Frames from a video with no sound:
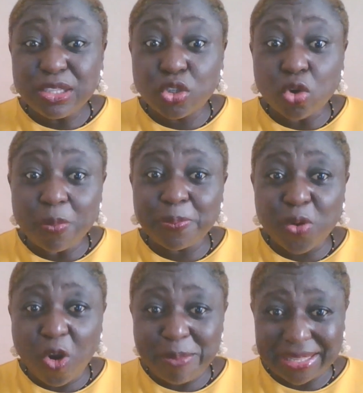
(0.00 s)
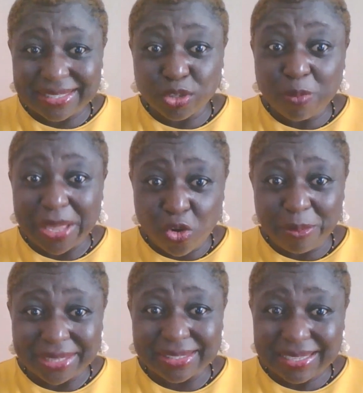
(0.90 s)
Drop comments, drop a
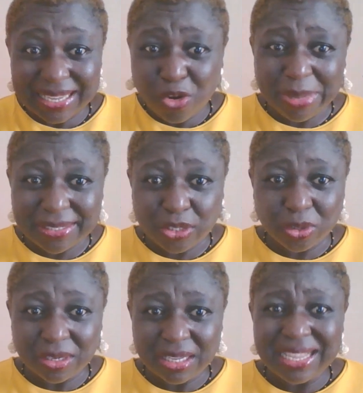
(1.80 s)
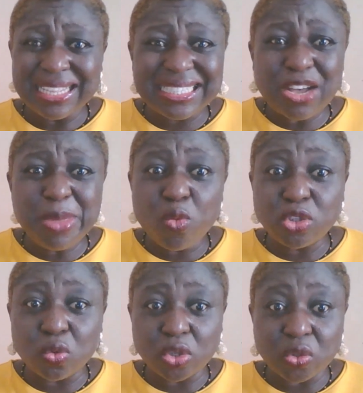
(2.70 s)
comment in the comment section. Tell me
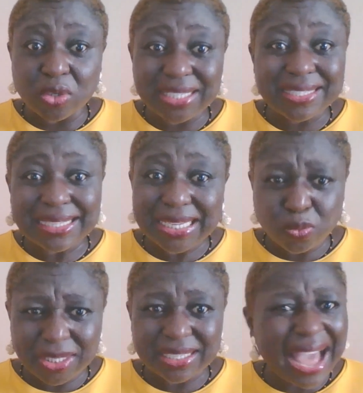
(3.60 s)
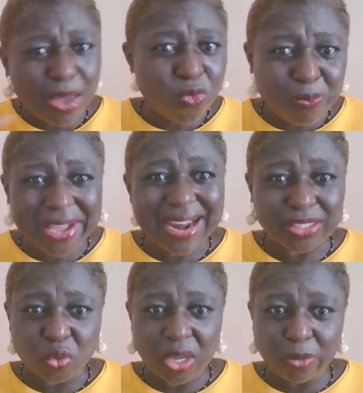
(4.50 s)
what you want to get started with. I will be
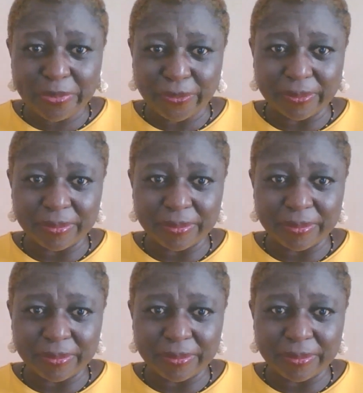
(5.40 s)
glad to help you.